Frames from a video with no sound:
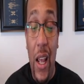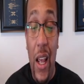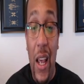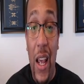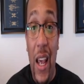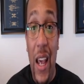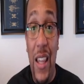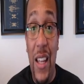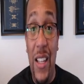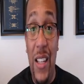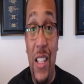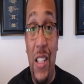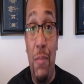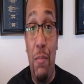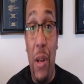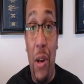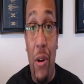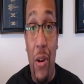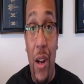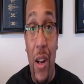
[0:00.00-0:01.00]
And then
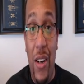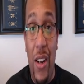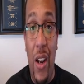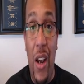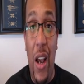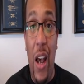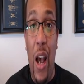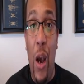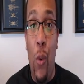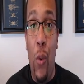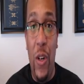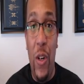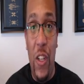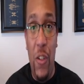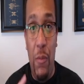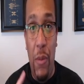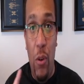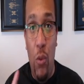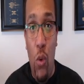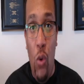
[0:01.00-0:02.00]
Spirit, we're going to
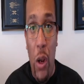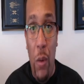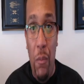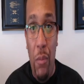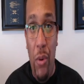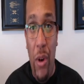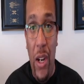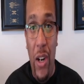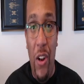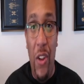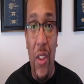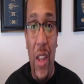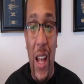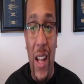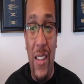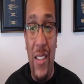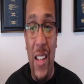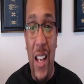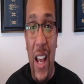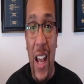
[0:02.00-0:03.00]
spend 1 point on
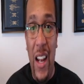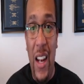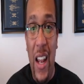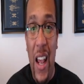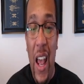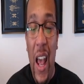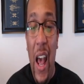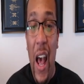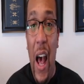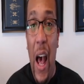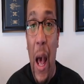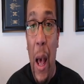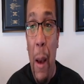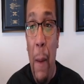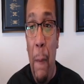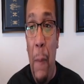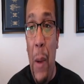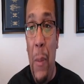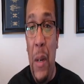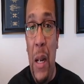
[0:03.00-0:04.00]
that side,
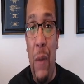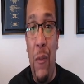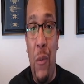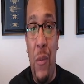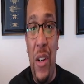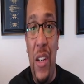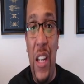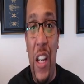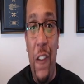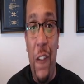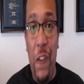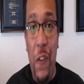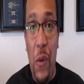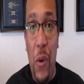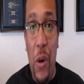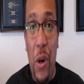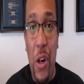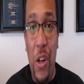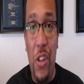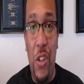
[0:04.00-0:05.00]
bumping up from a
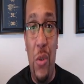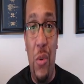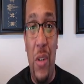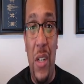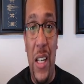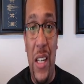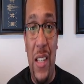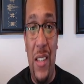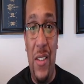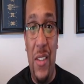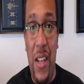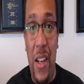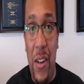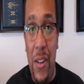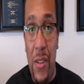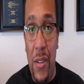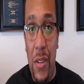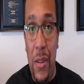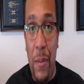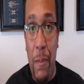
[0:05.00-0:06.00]
D4 to a
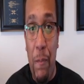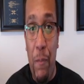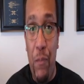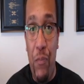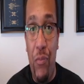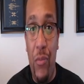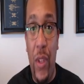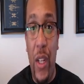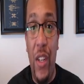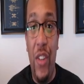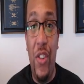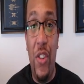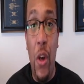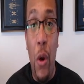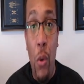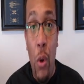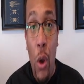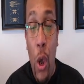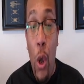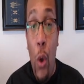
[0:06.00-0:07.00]
D6.
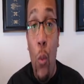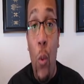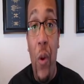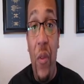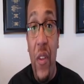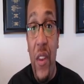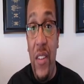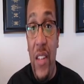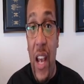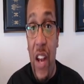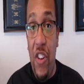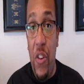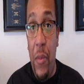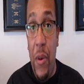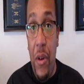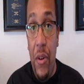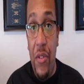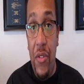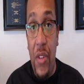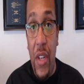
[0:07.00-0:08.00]
So, with these
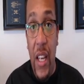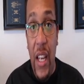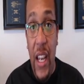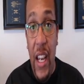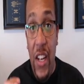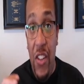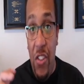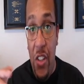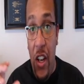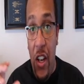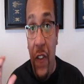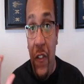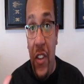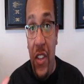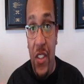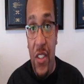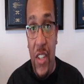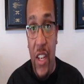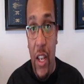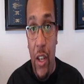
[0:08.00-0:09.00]
attributes, each of the
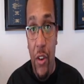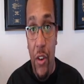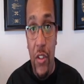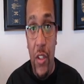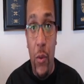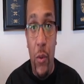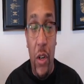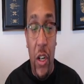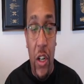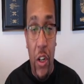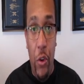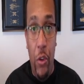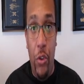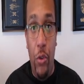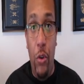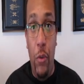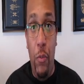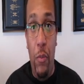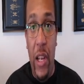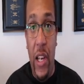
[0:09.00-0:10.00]
skills that we're going to go
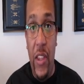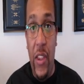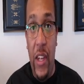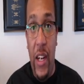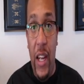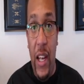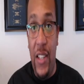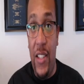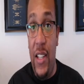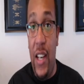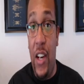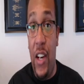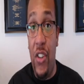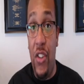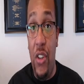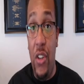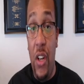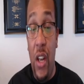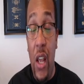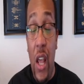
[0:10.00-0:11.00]
through and pick in the next
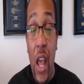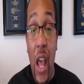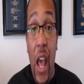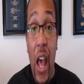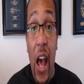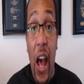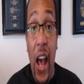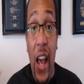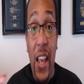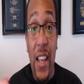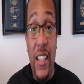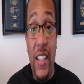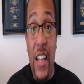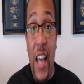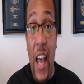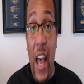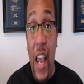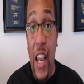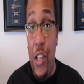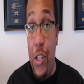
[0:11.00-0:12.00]
section is
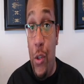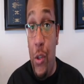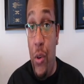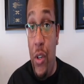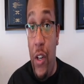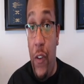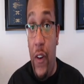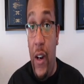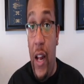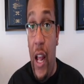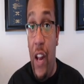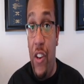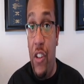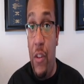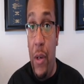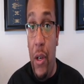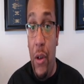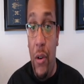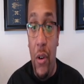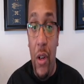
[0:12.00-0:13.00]
tied to a different
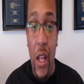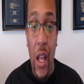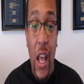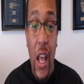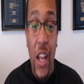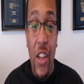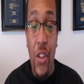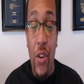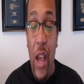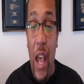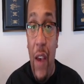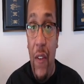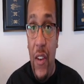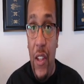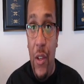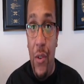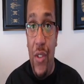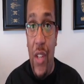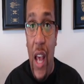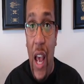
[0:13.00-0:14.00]
attribute. So having
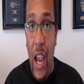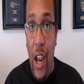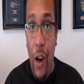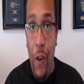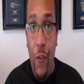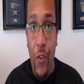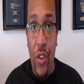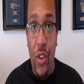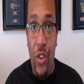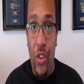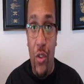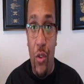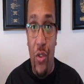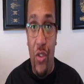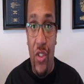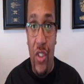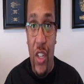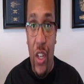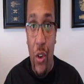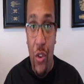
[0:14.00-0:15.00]
those higher for the certain
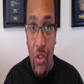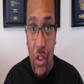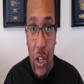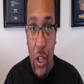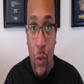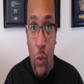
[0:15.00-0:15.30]
skills you're going to